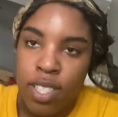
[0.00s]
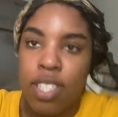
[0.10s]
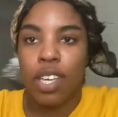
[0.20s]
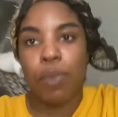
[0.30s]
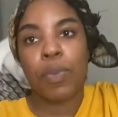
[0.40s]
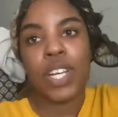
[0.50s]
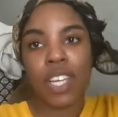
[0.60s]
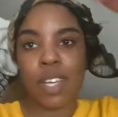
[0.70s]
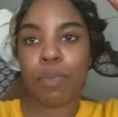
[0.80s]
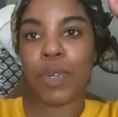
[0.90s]
Did a
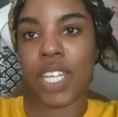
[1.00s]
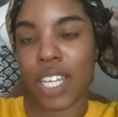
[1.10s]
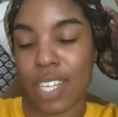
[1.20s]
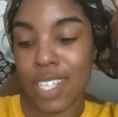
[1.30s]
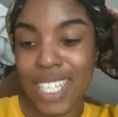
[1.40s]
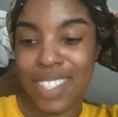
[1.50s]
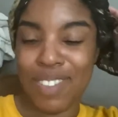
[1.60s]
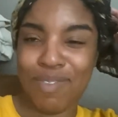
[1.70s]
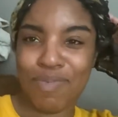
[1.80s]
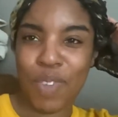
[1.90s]
pretty
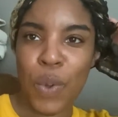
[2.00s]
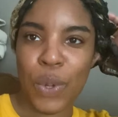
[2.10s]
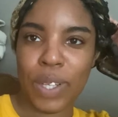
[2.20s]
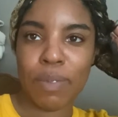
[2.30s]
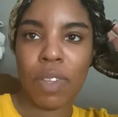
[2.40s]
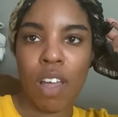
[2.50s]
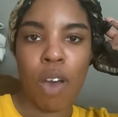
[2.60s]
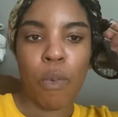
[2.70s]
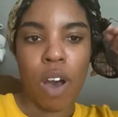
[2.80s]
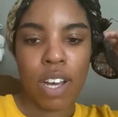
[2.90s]

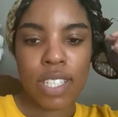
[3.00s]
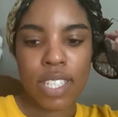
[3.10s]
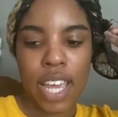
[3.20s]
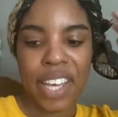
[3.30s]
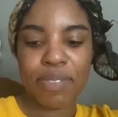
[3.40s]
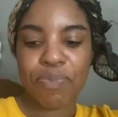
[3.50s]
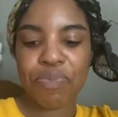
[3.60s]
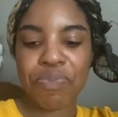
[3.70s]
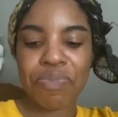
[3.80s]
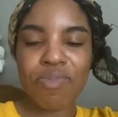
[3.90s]
long walk today.
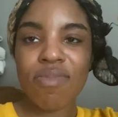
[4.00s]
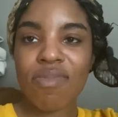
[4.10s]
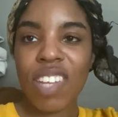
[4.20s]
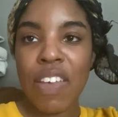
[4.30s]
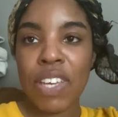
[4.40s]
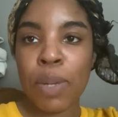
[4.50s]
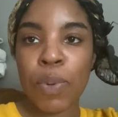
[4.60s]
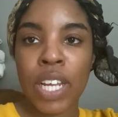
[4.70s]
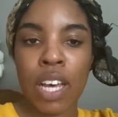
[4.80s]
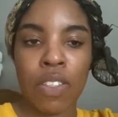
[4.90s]
I've eaten
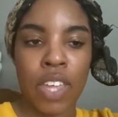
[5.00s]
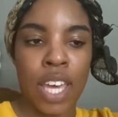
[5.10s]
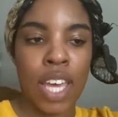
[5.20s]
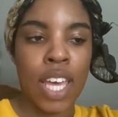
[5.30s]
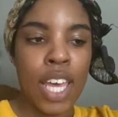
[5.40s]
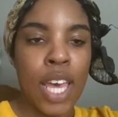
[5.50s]
pretty healthy.